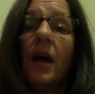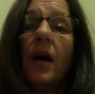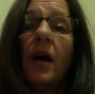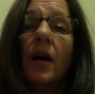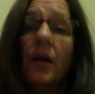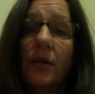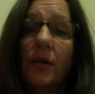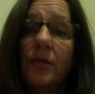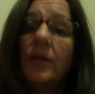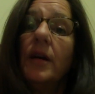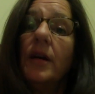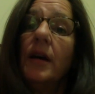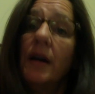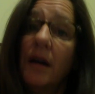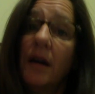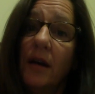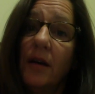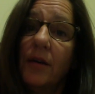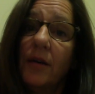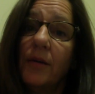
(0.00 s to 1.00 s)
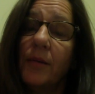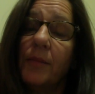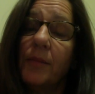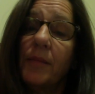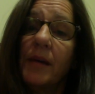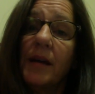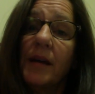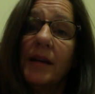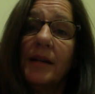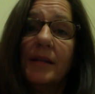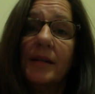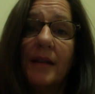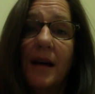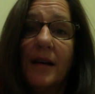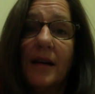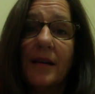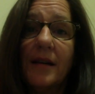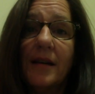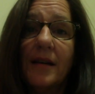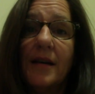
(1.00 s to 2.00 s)

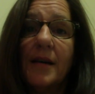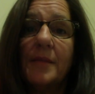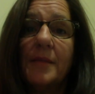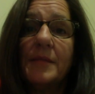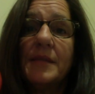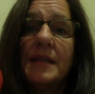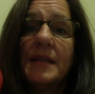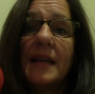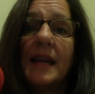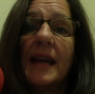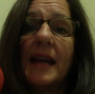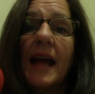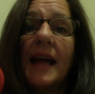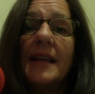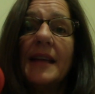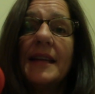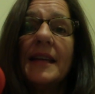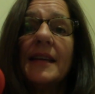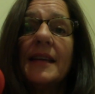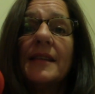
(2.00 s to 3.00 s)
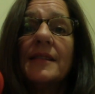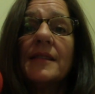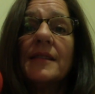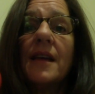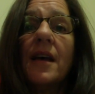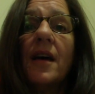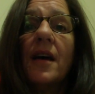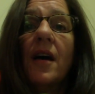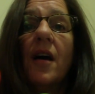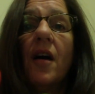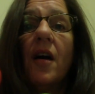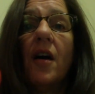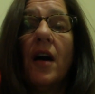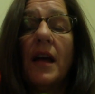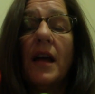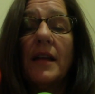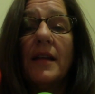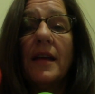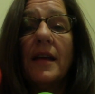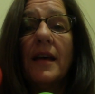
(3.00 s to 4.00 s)
youownahome.com to get ideas
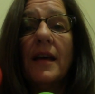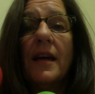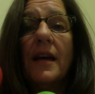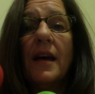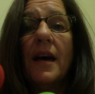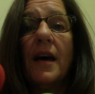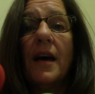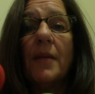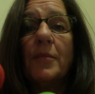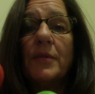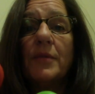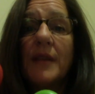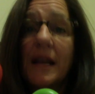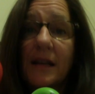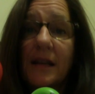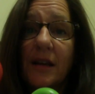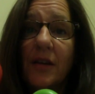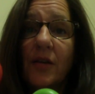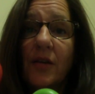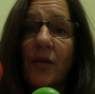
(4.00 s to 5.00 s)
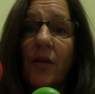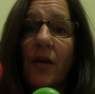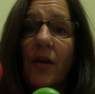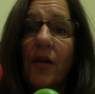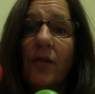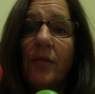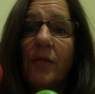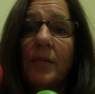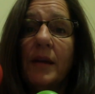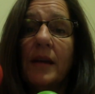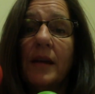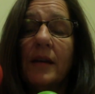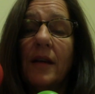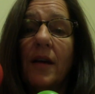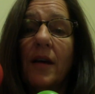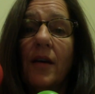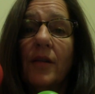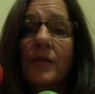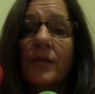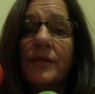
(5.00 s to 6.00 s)
on protecting your home and
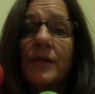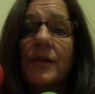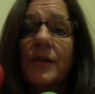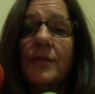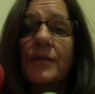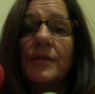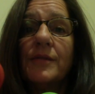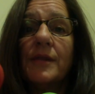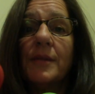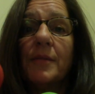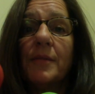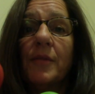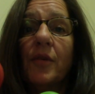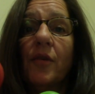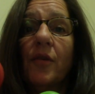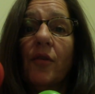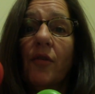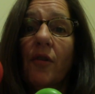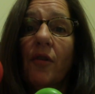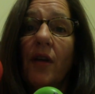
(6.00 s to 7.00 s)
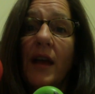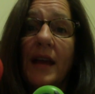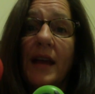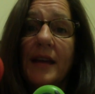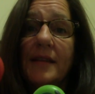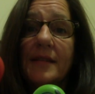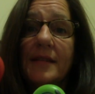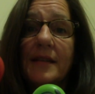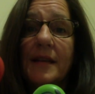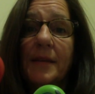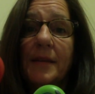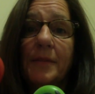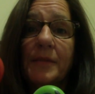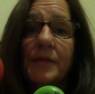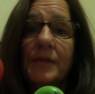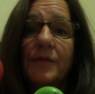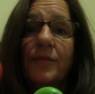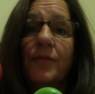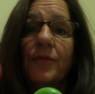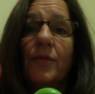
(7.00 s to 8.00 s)
also some great
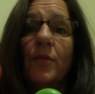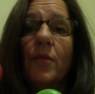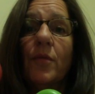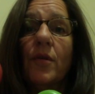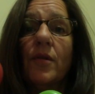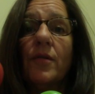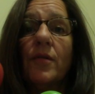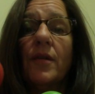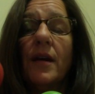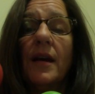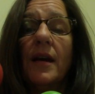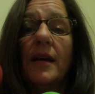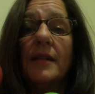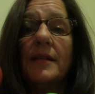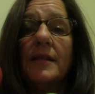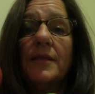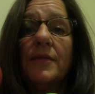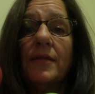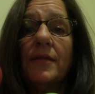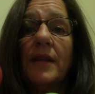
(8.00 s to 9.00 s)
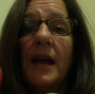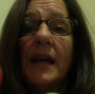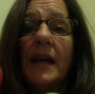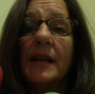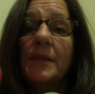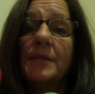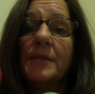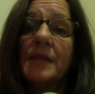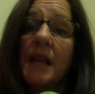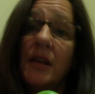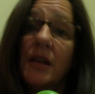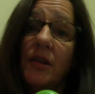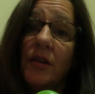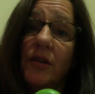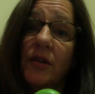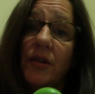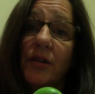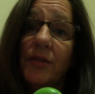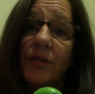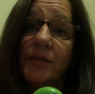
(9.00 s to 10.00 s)
tips for different items that you
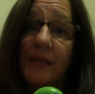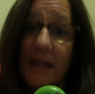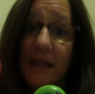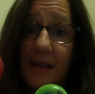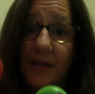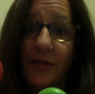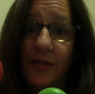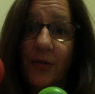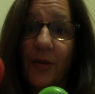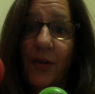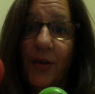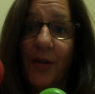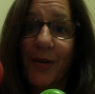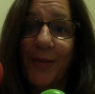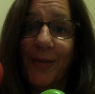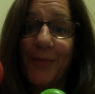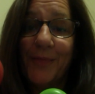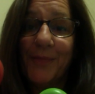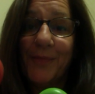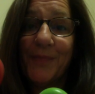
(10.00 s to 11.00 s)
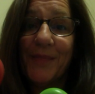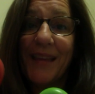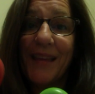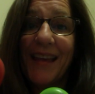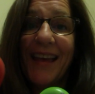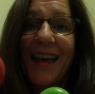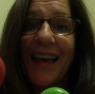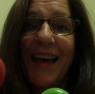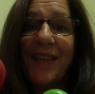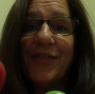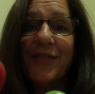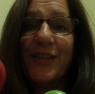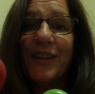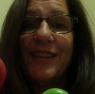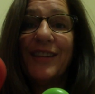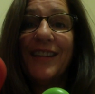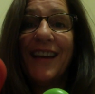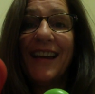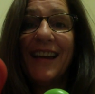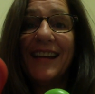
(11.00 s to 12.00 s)
use in your home. Have a good
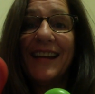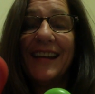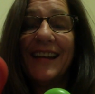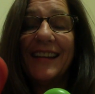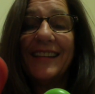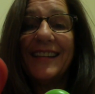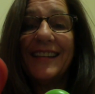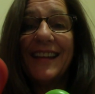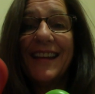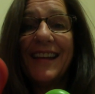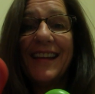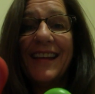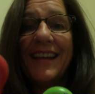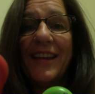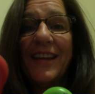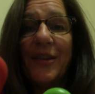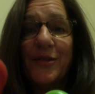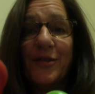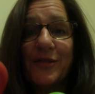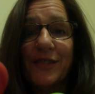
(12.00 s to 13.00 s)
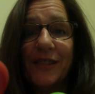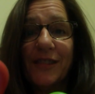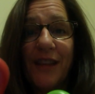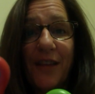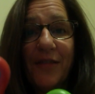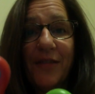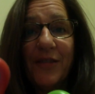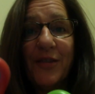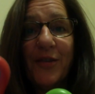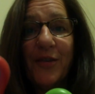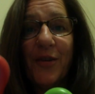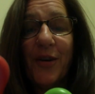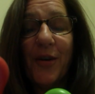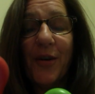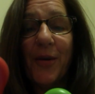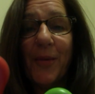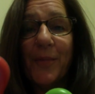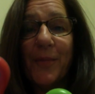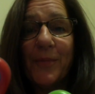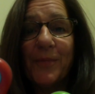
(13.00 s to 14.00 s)
night, and here's to loving your
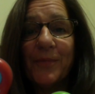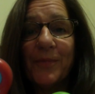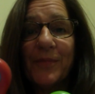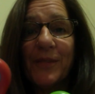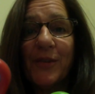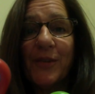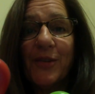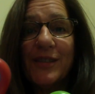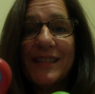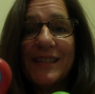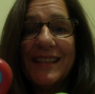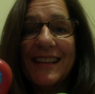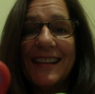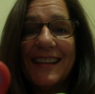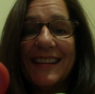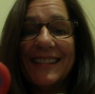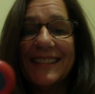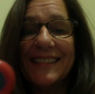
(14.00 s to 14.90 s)
home. Christine.